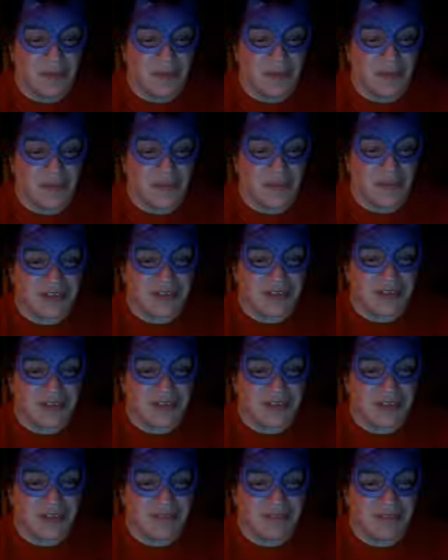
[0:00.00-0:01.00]
But
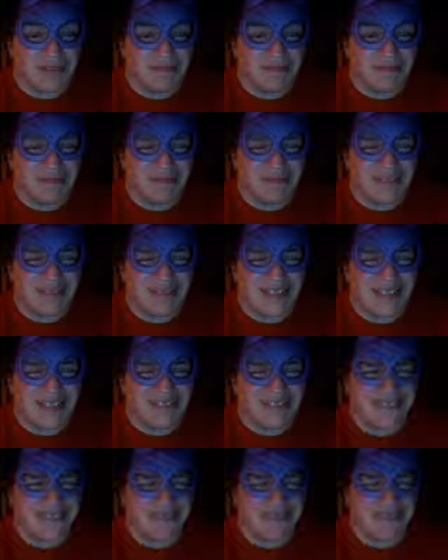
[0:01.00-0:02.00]

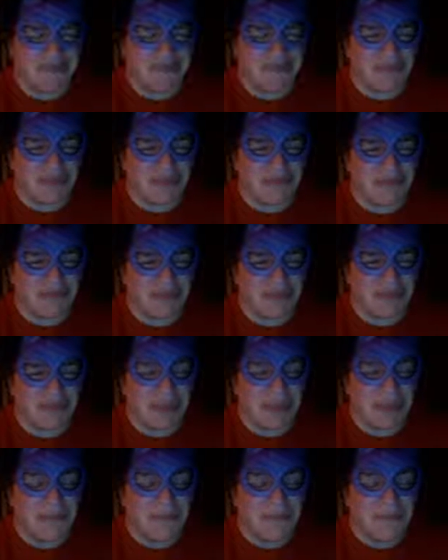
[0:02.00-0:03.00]
it still didn't ring true to
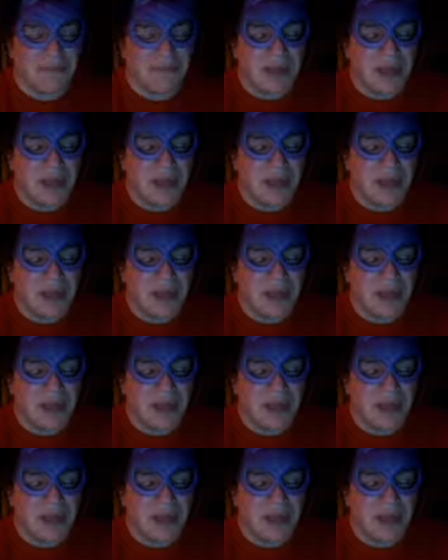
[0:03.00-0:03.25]
me.